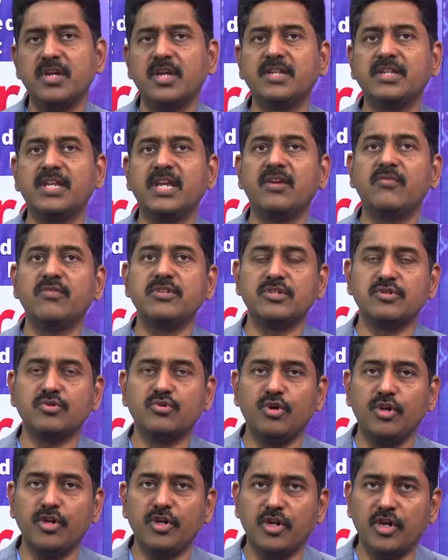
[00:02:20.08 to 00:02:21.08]
thing which is
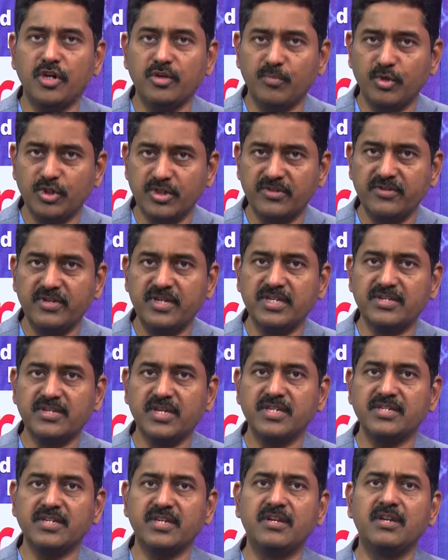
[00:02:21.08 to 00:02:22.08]
going on most of the
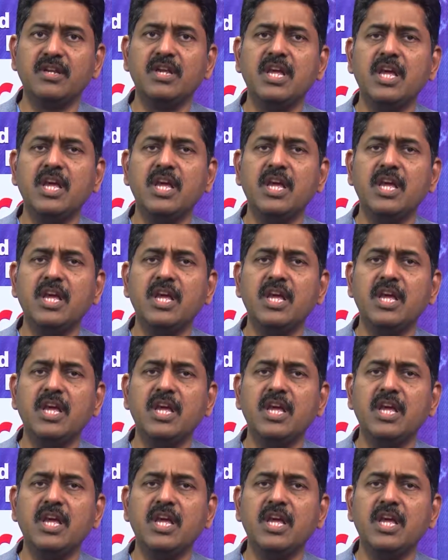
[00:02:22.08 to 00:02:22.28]
discussion.